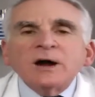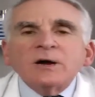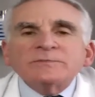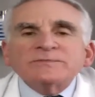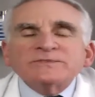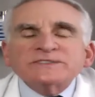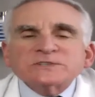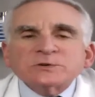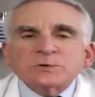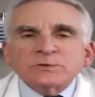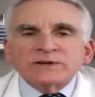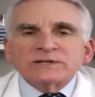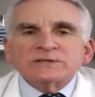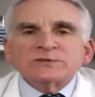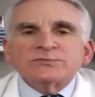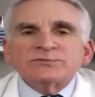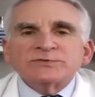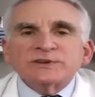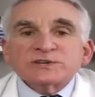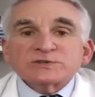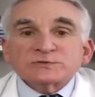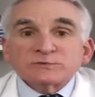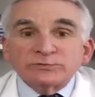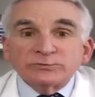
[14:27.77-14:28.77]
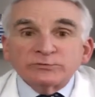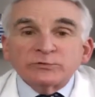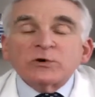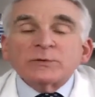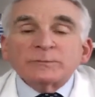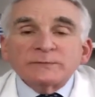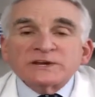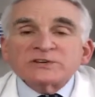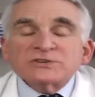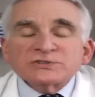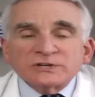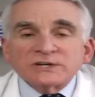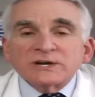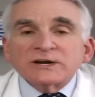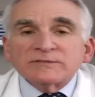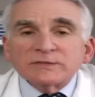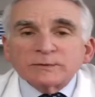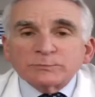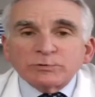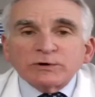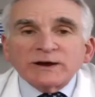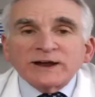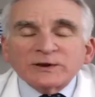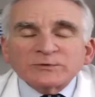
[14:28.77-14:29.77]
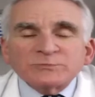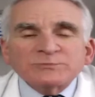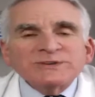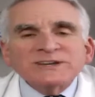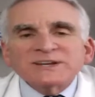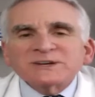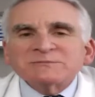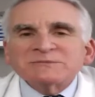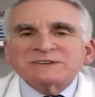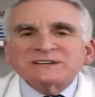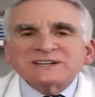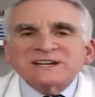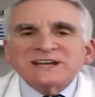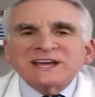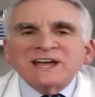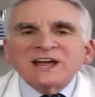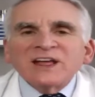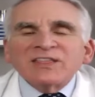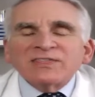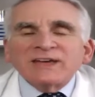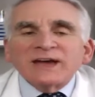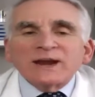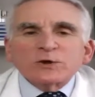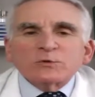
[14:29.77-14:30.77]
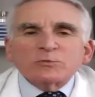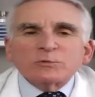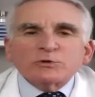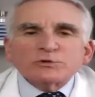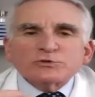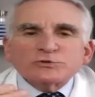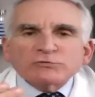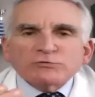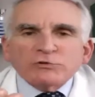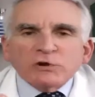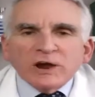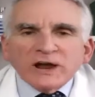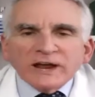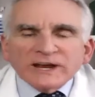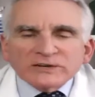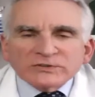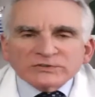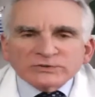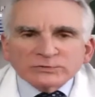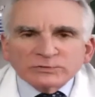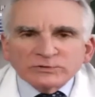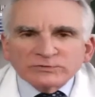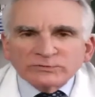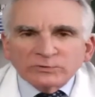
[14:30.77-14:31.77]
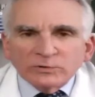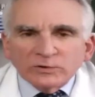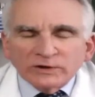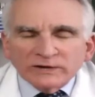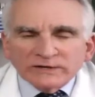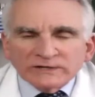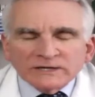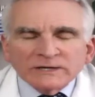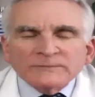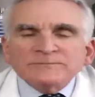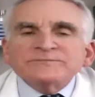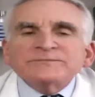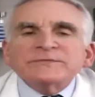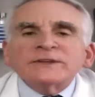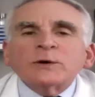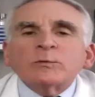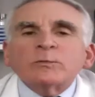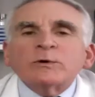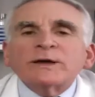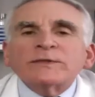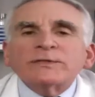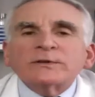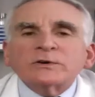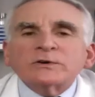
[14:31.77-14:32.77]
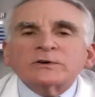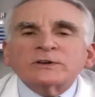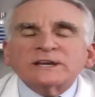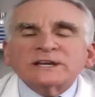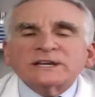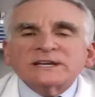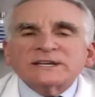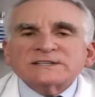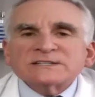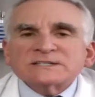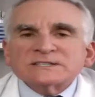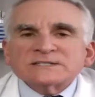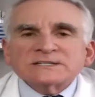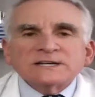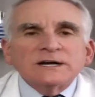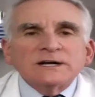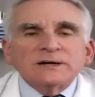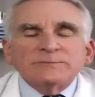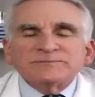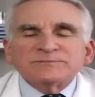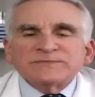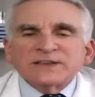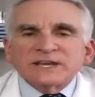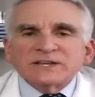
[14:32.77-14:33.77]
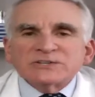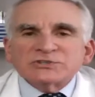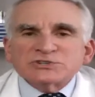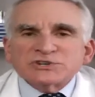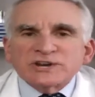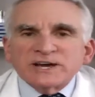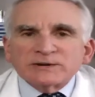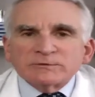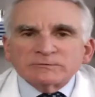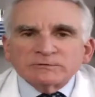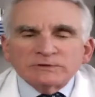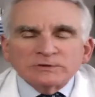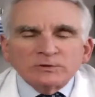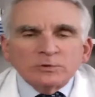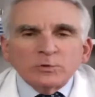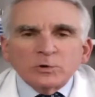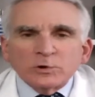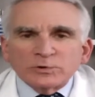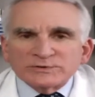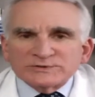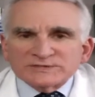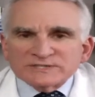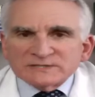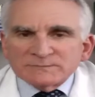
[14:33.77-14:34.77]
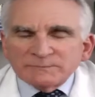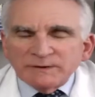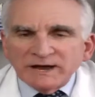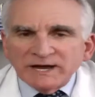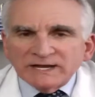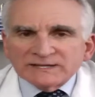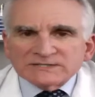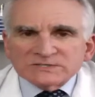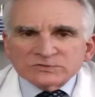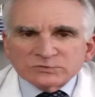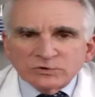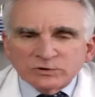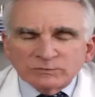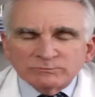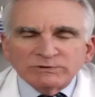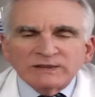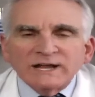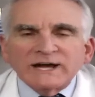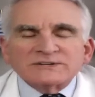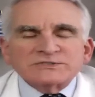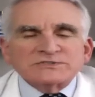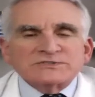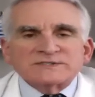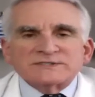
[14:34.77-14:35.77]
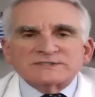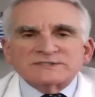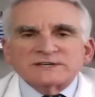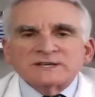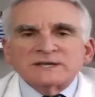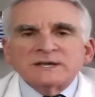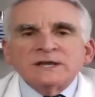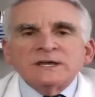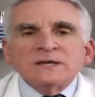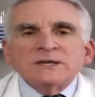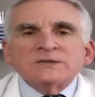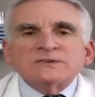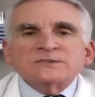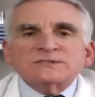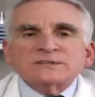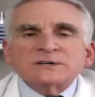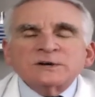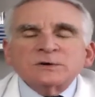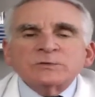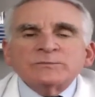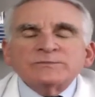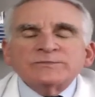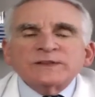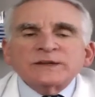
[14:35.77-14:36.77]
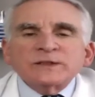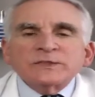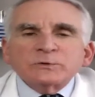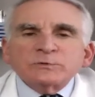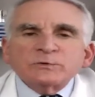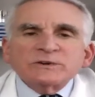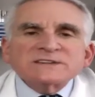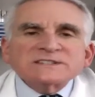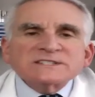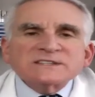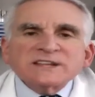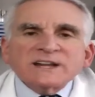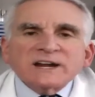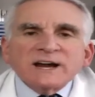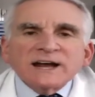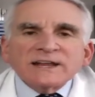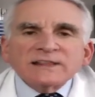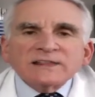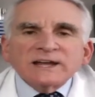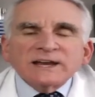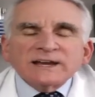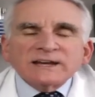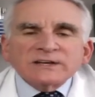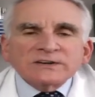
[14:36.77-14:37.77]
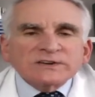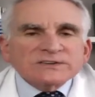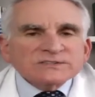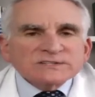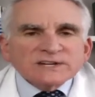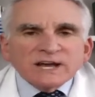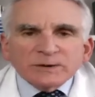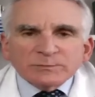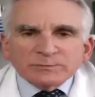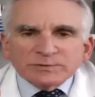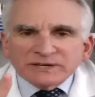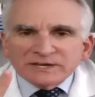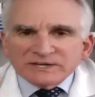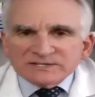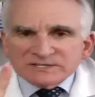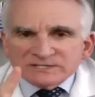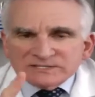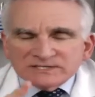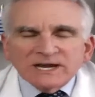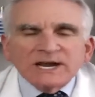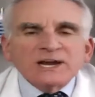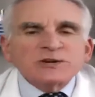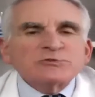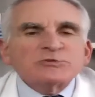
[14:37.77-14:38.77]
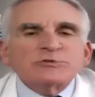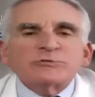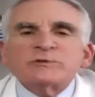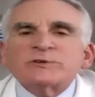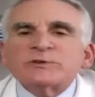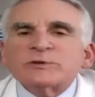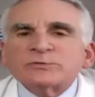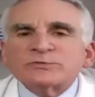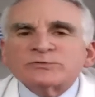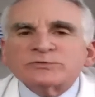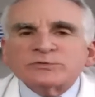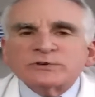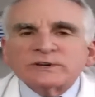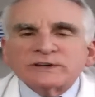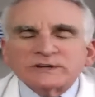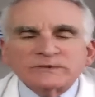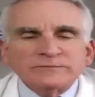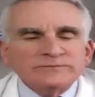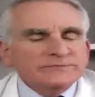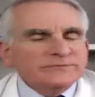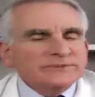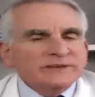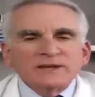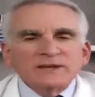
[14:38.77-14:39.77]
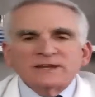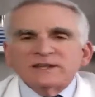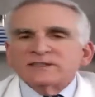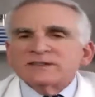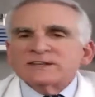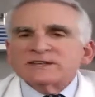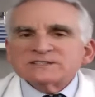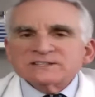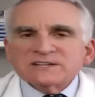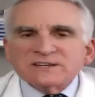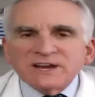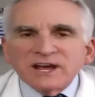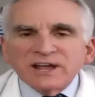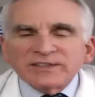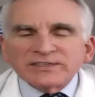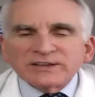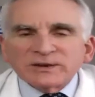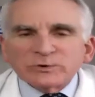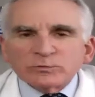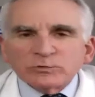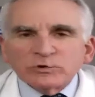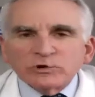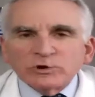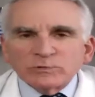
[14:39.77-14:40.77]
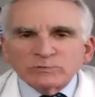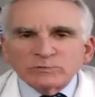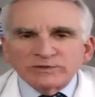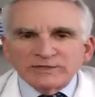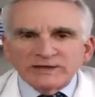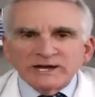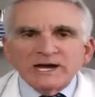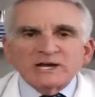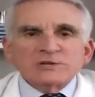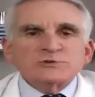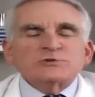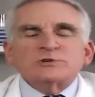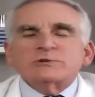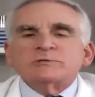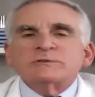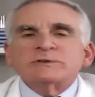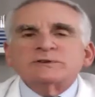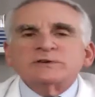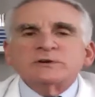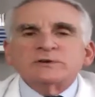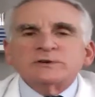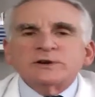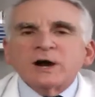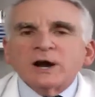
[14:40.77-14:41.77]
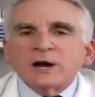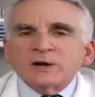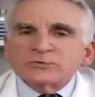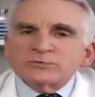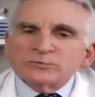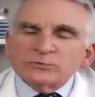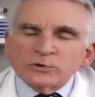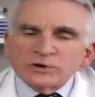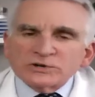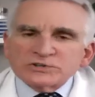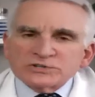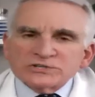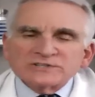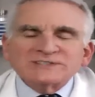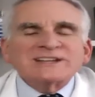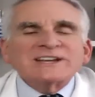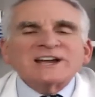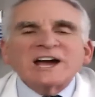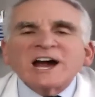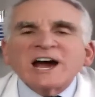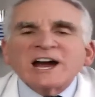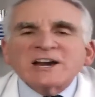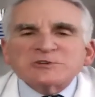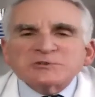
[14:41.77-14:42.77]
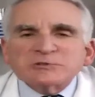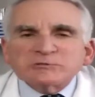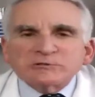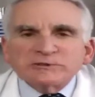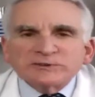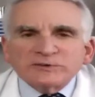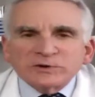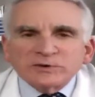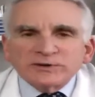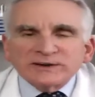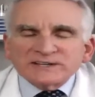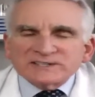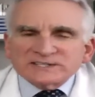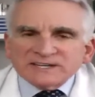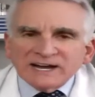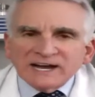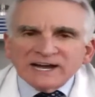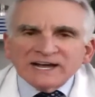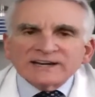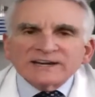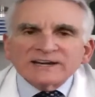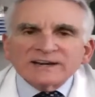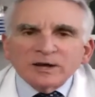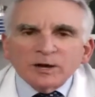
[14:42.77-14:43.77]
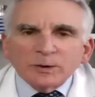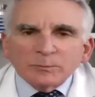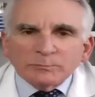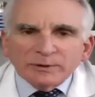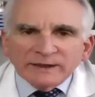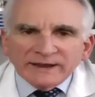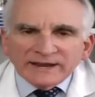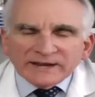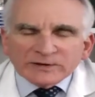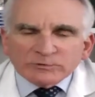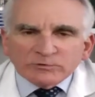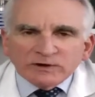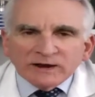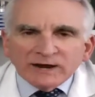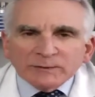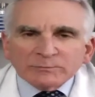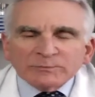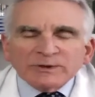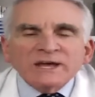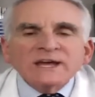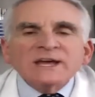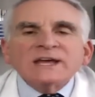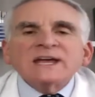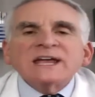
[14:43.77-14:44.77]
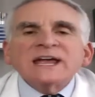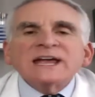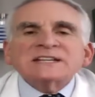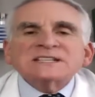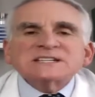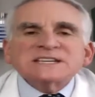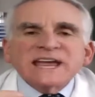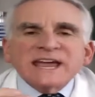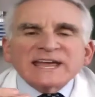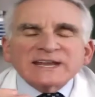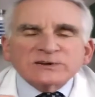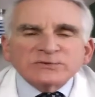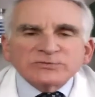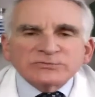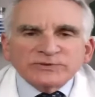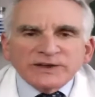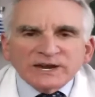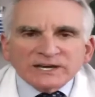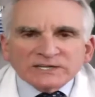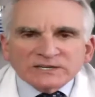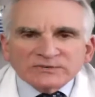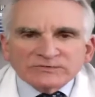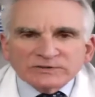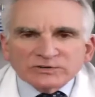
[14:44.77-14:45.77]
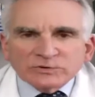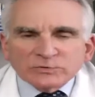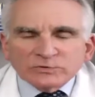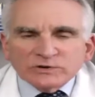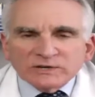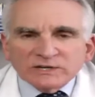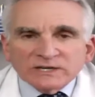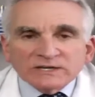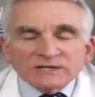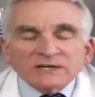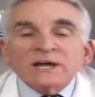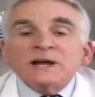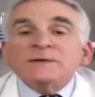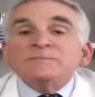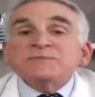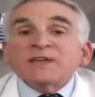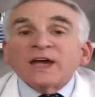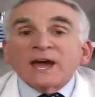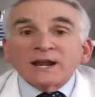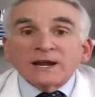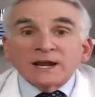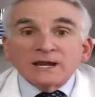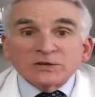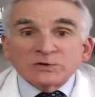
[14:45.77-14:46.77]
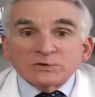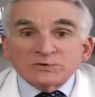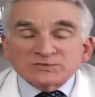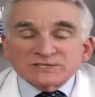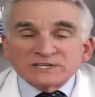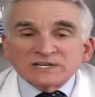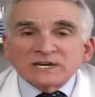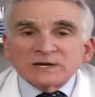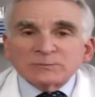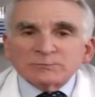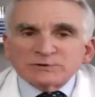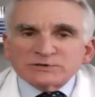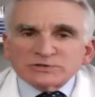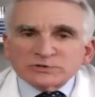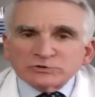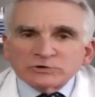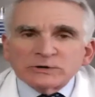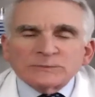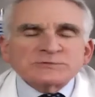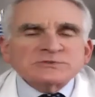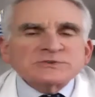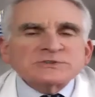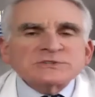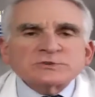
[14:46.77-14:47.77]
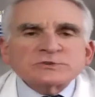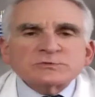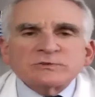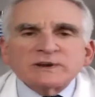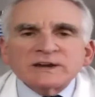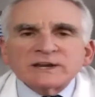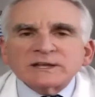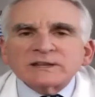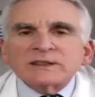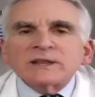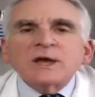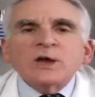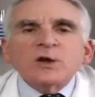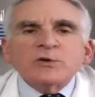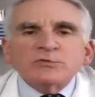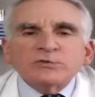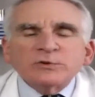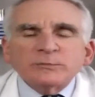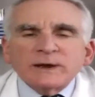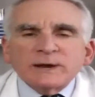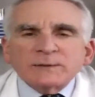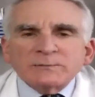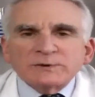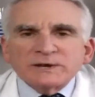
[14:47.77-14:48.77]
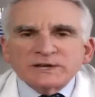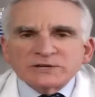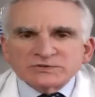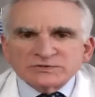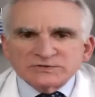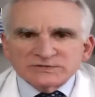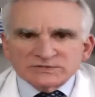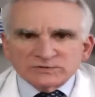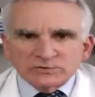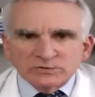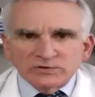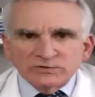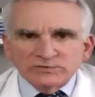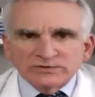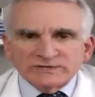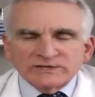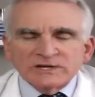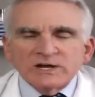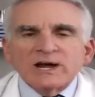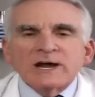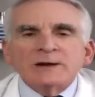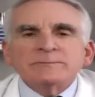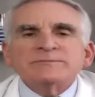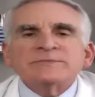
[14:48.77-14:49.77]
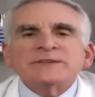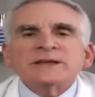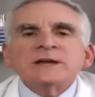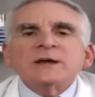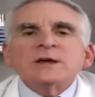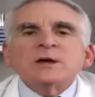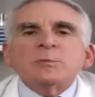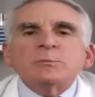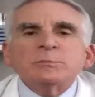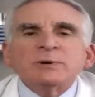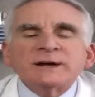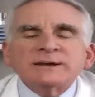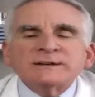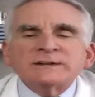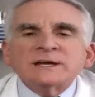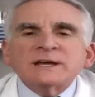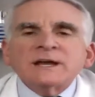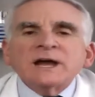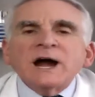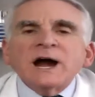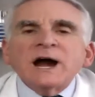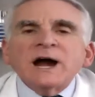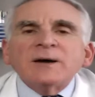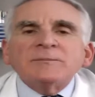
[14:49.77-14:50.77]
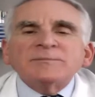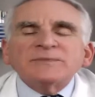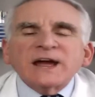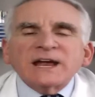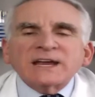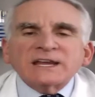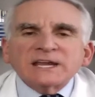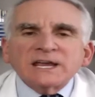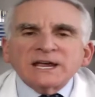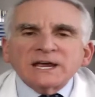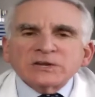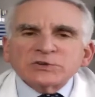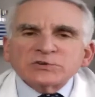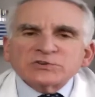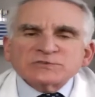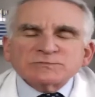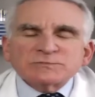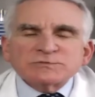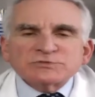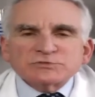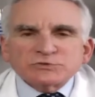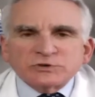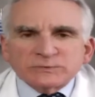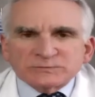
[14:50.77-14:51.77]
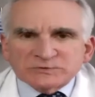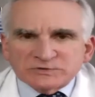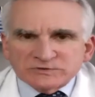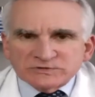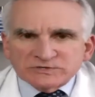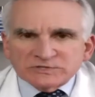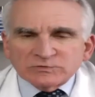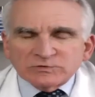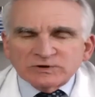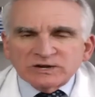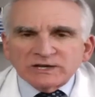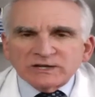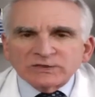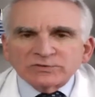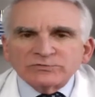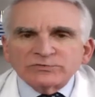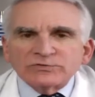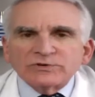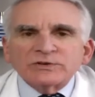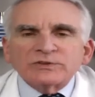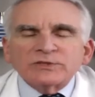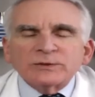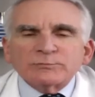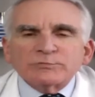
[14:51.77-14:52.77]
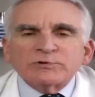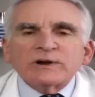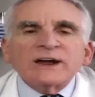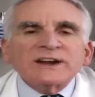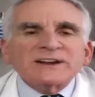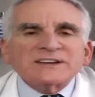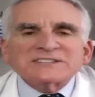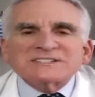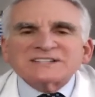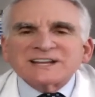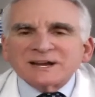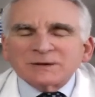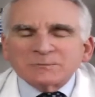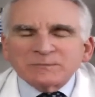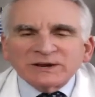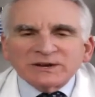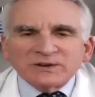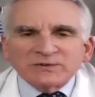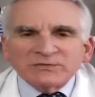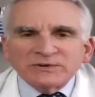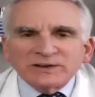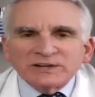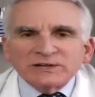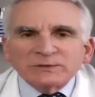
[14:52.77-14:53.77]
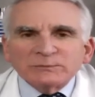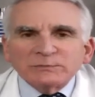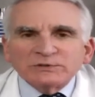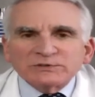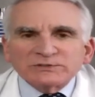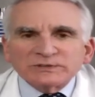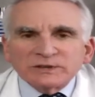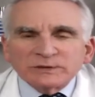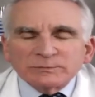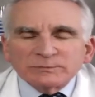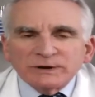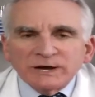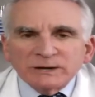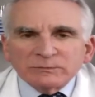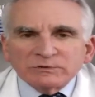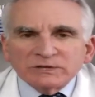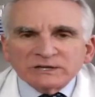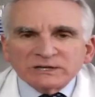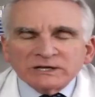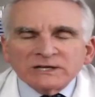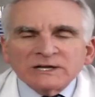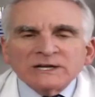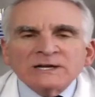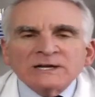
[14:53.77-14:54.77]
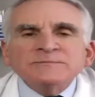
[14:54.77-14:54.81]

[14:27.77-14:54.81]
So it interferes with formation of the brown pigment that we're trying to avoid, whether it's in general or in spots or blotches. So the reason that I like it is not because it's hydroquinone free. There's nothing wrong with hydroquinone. Unfortunately, hydroquinone has gotten a bad rap. It's an effective ingredient, and I use it in prescription strength for my patients all the time. But I can't use prescription strength for the products that I make available to the public.